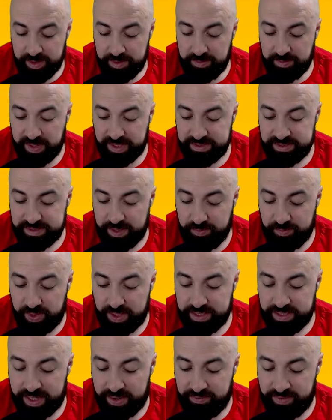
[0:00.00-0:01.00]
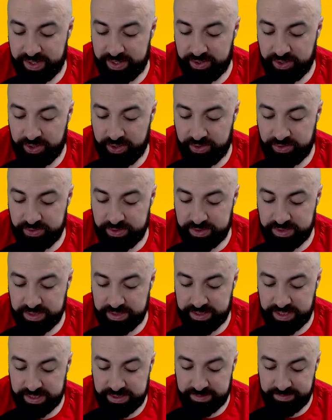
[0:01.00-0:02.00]
by someone that ran code. It
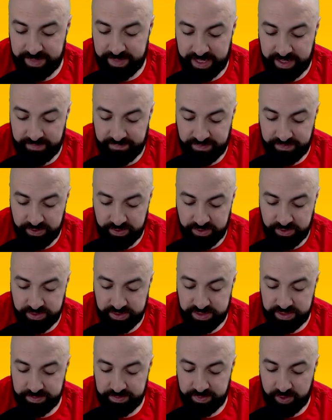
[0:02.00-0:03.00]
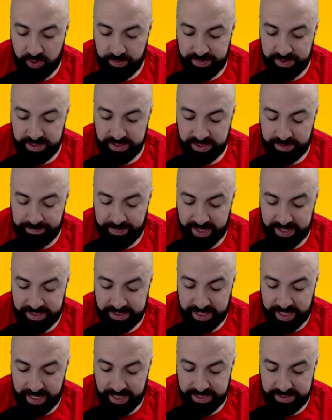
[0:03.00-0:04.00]
doesn't matter if you use it, opening the pack
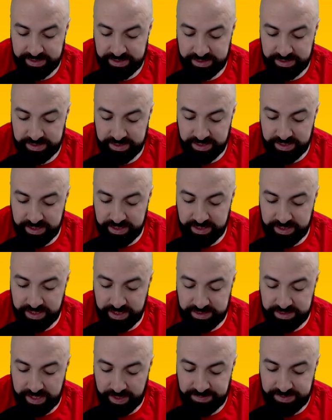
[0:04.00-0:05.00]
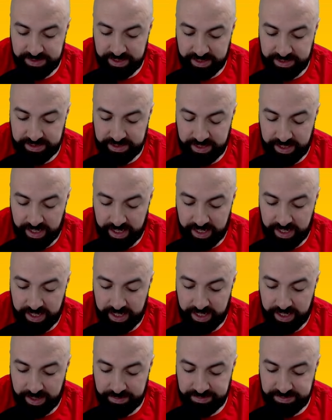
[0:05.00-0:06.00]
that has that's upside
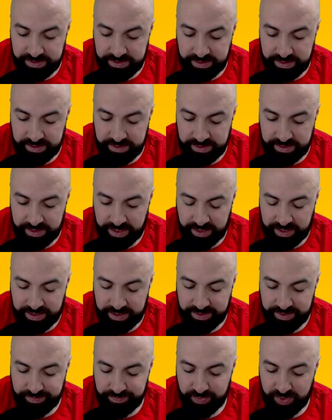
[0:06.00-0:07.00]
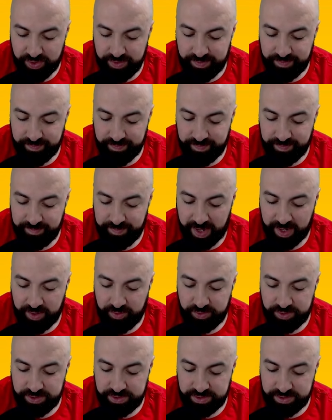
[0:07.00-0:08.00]
uh ups like
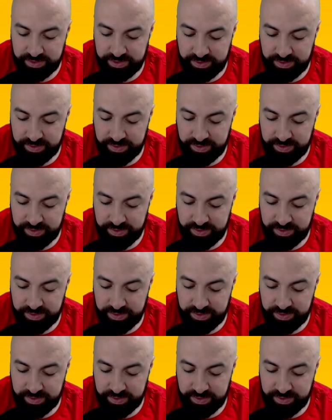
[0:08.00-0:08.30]
backwards,